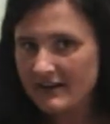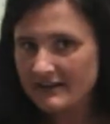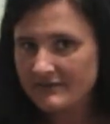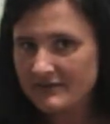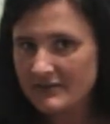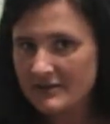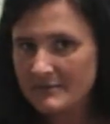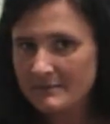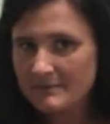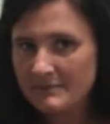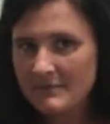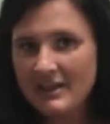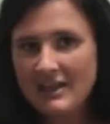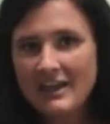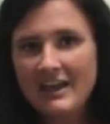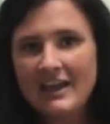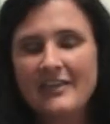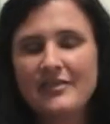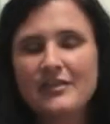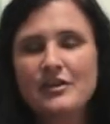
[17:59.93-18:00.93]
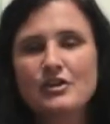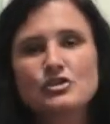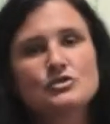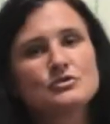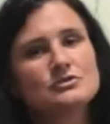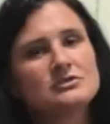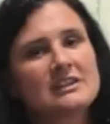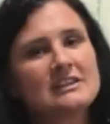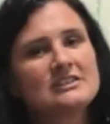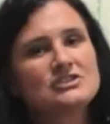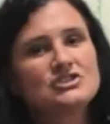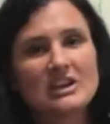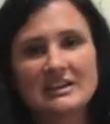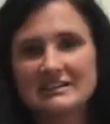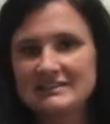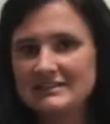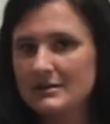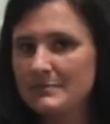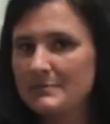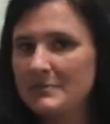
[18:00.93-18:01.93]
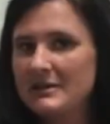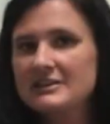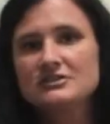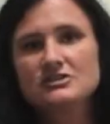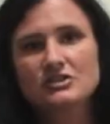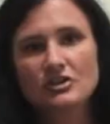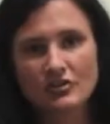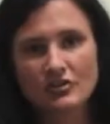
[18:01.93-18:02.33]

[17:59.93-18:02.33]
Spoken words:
of them and they're using just their pincer